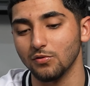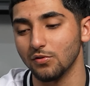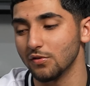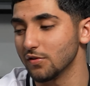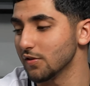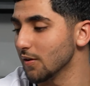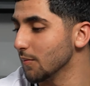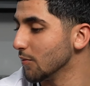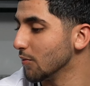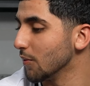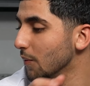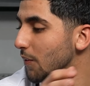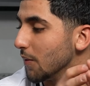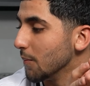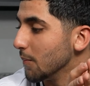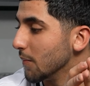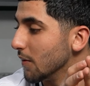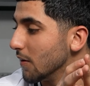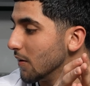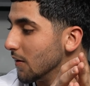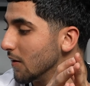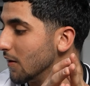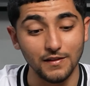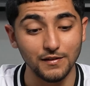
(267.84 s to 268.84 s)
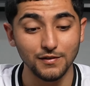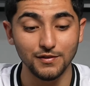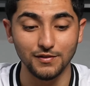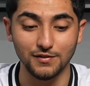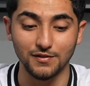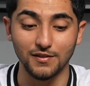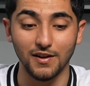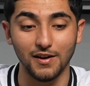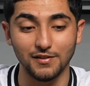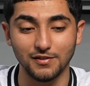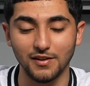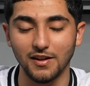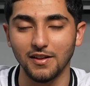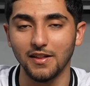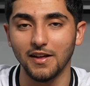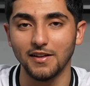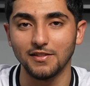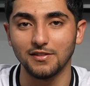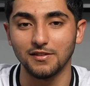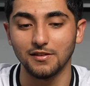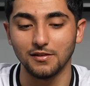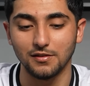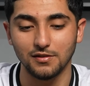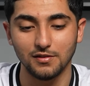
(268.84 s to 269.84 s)
to do something with it, but this is nice, I like
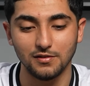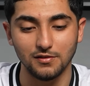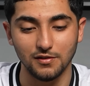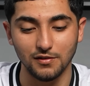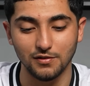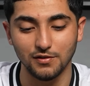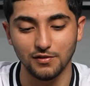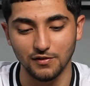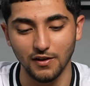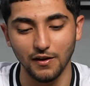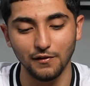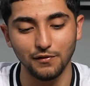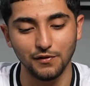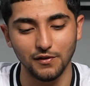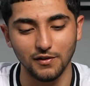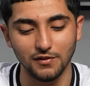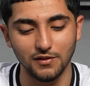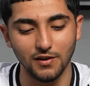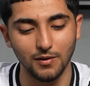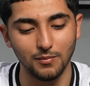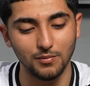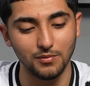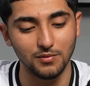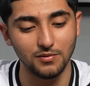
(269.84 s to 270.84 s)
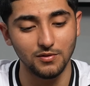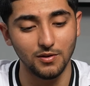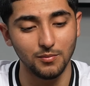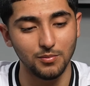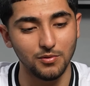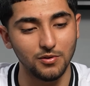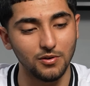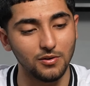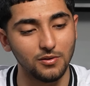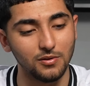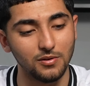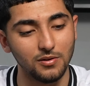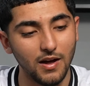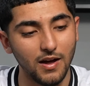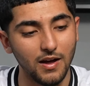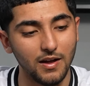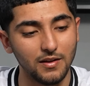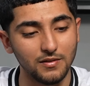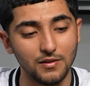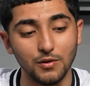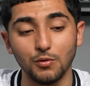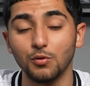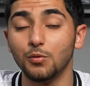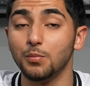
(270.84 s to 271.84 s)
this. This is definitely a W, w haul.
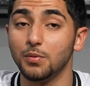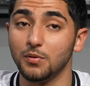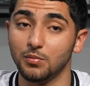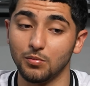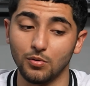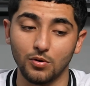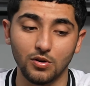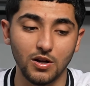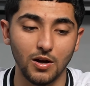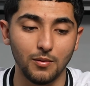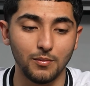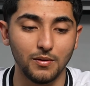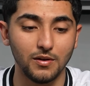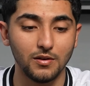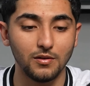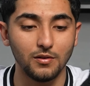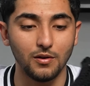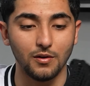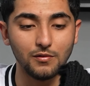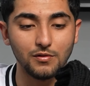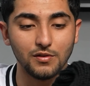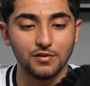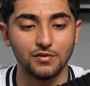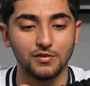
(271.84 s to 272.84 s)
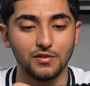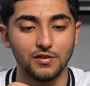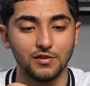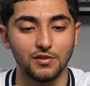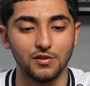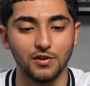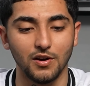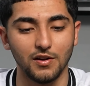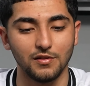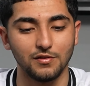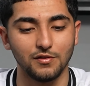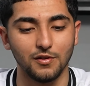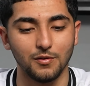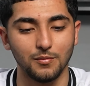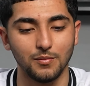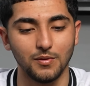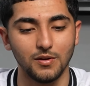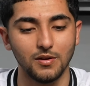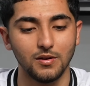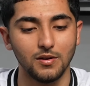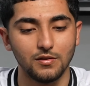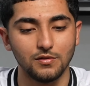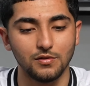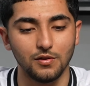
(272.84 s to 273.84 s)
And there will be more coming, obviously you guys know
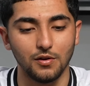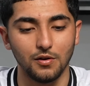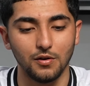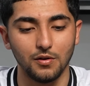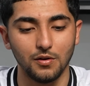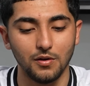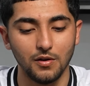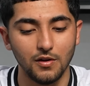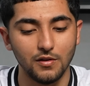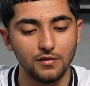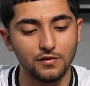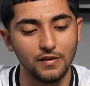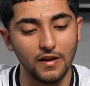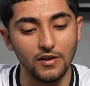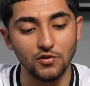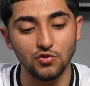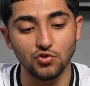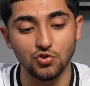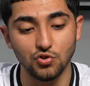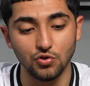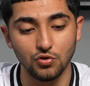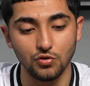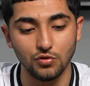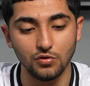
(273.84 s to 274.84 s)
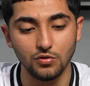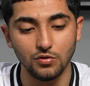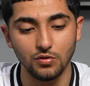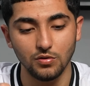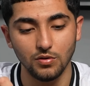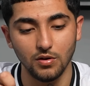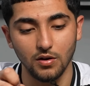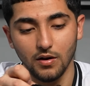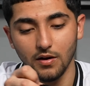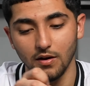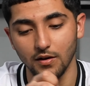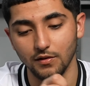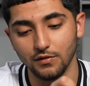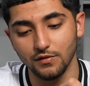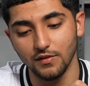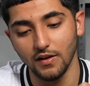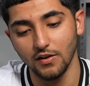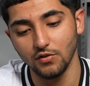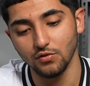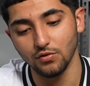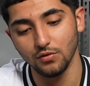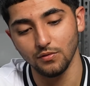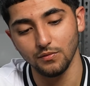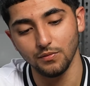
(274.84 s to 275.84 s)
me. So stay tuned, all right, stay
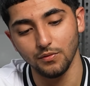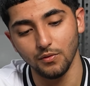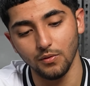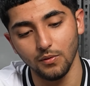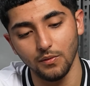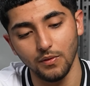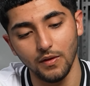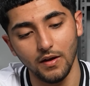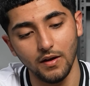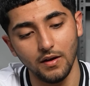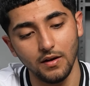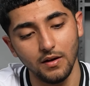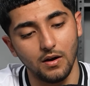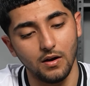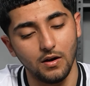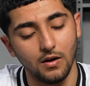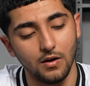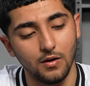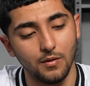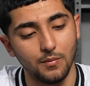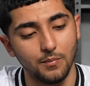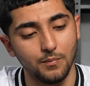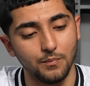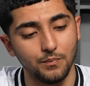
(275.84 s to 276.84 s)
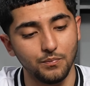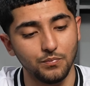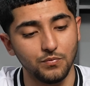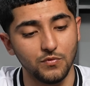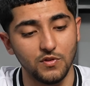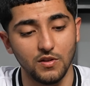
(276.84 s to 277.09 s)
tuned for all that. Um,